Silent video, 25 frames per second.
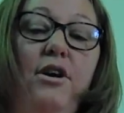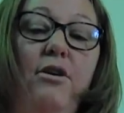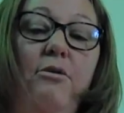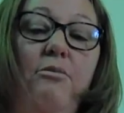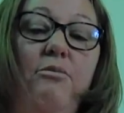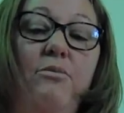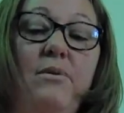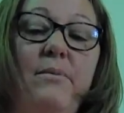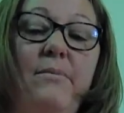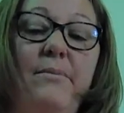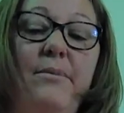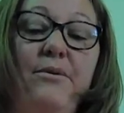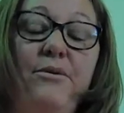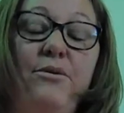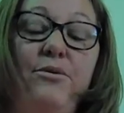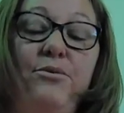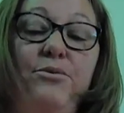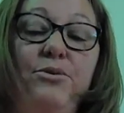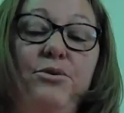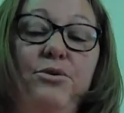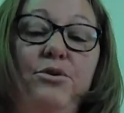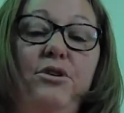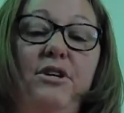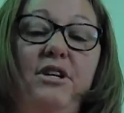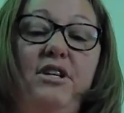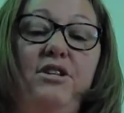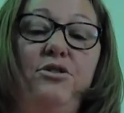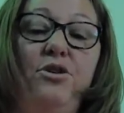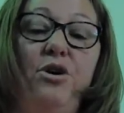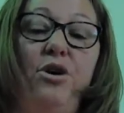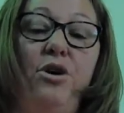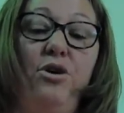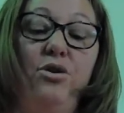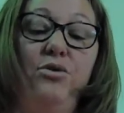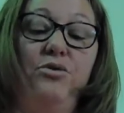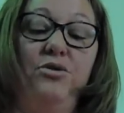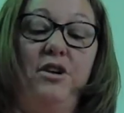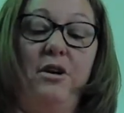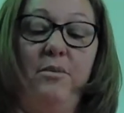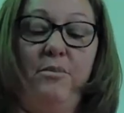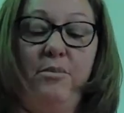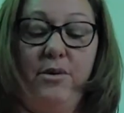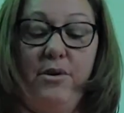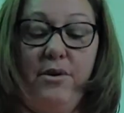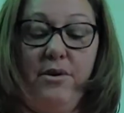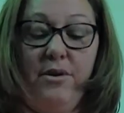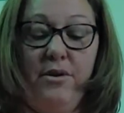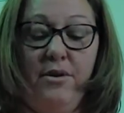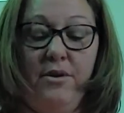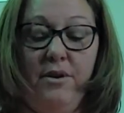Remember the rule is whole
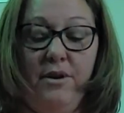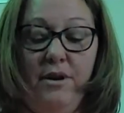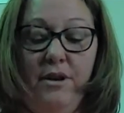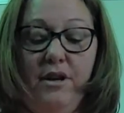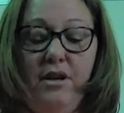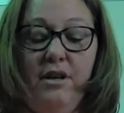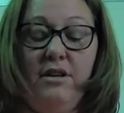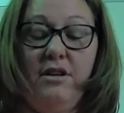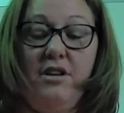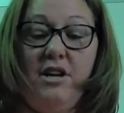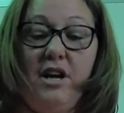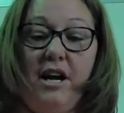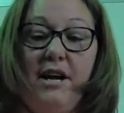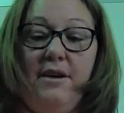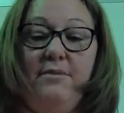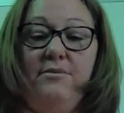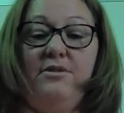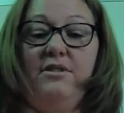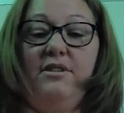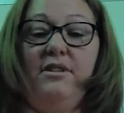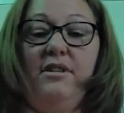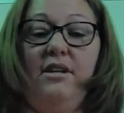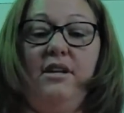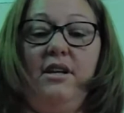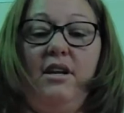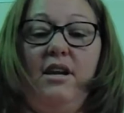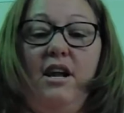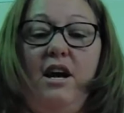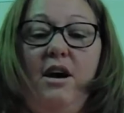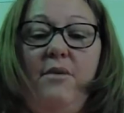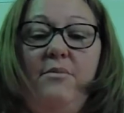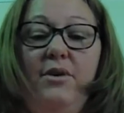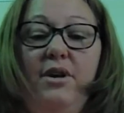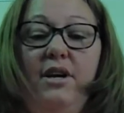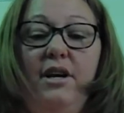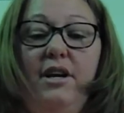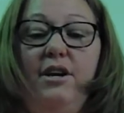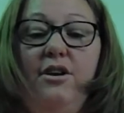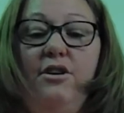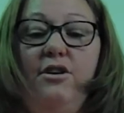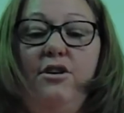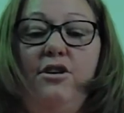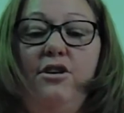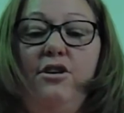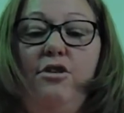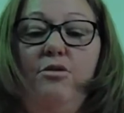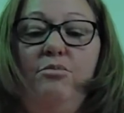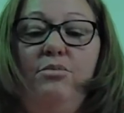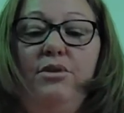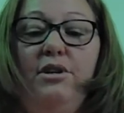number times the denominator
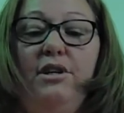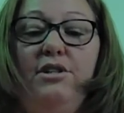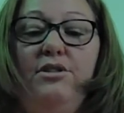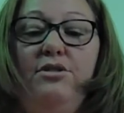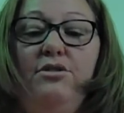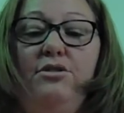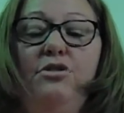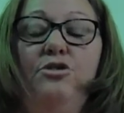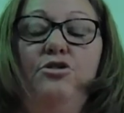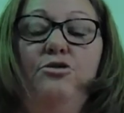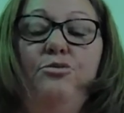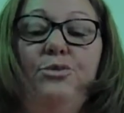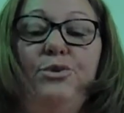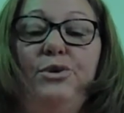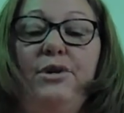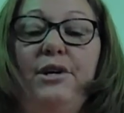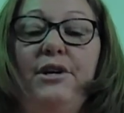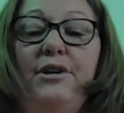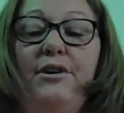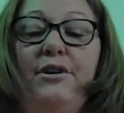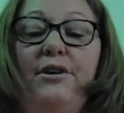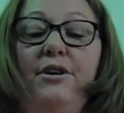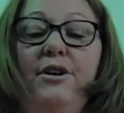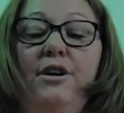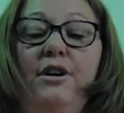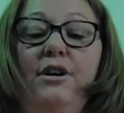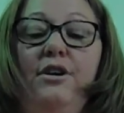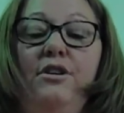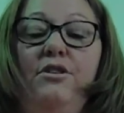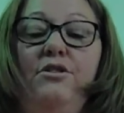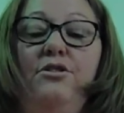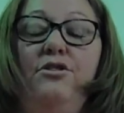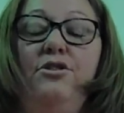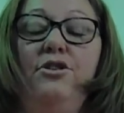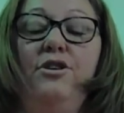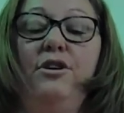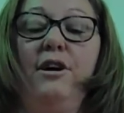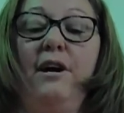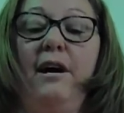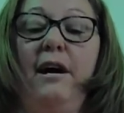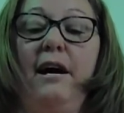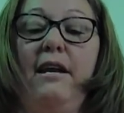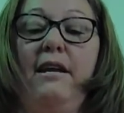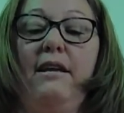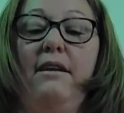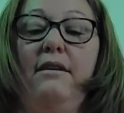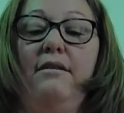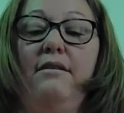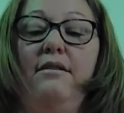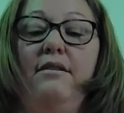plus the numerator. So do you got
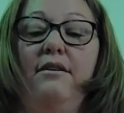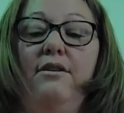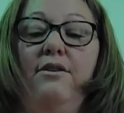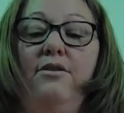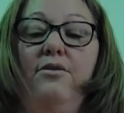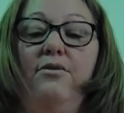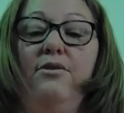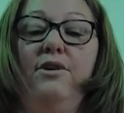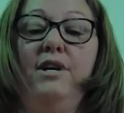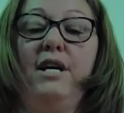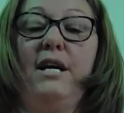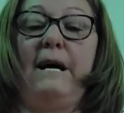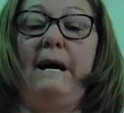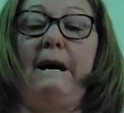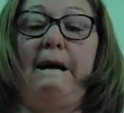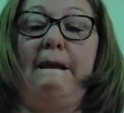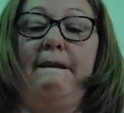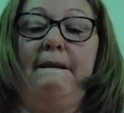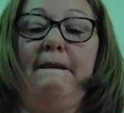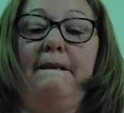it? What do you got?